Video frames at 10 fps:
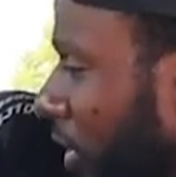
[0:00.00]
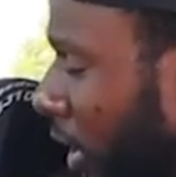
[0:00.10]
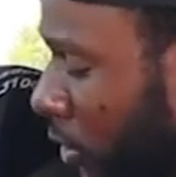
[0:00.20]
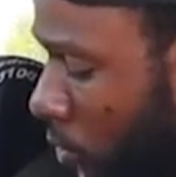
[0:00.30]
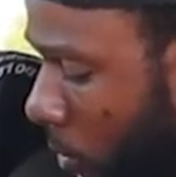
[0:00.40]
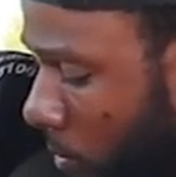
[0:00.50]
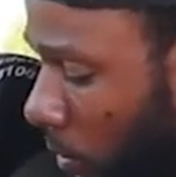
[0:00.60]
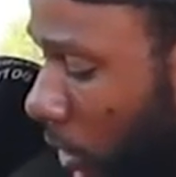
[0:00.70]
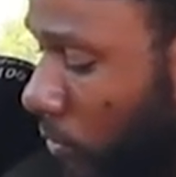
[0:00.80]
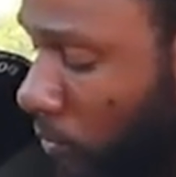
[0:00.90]
sure. Thank you.
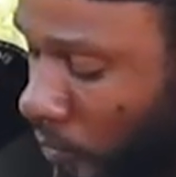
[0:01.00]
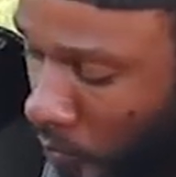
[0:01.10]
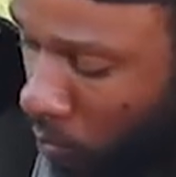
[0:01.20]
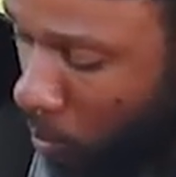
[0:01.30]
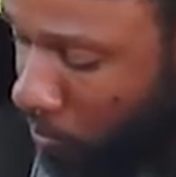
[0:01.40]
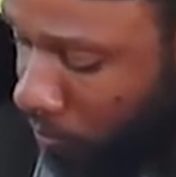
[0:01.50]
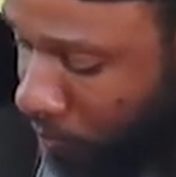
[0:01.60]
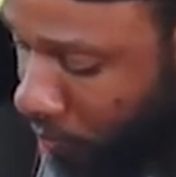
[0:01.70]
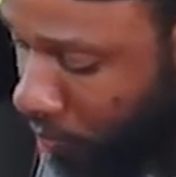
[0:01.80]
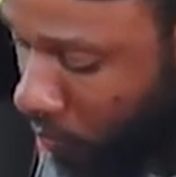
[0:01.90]
Bye.
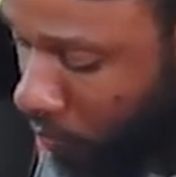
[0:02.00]
Thanks.